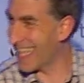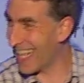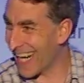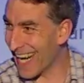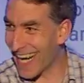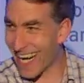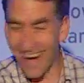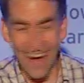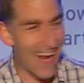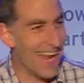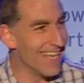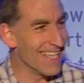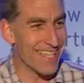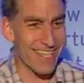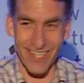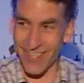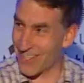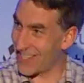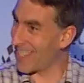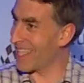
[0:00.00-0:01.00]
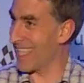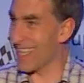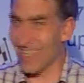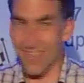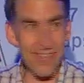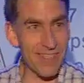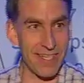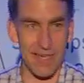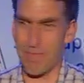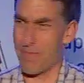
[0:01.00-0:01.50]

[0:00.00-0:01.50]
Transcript: there and totally lose it.